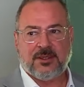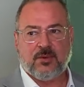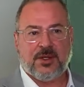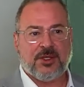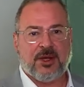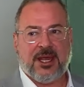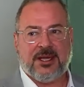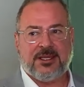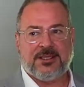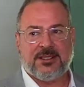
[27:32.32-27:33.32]
where you're
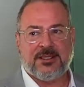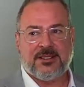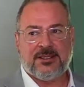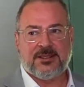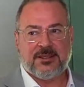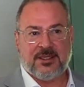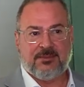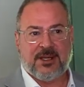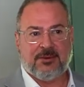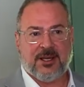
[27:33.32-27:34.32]
headed.
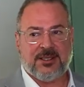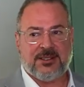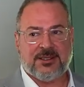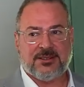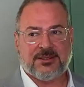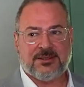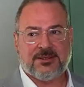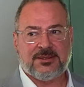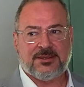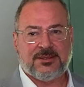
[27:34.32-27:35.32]
Am I right?
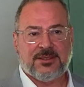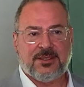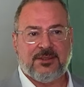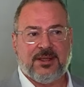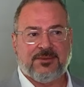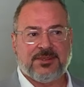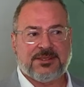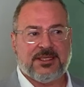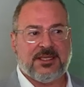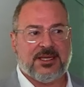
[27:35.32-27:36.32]
You don't have to
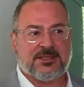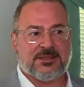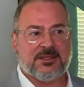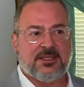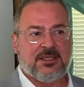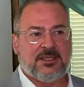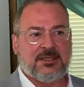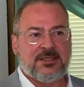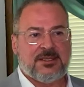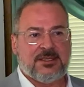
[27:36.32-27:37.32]
say yes.
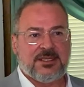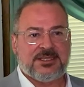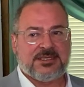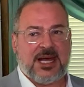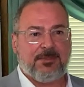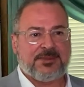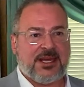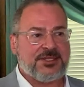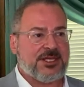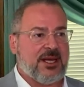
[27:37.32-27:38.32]
Stop
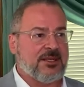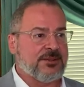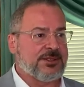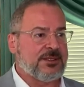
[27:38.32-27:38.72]
that child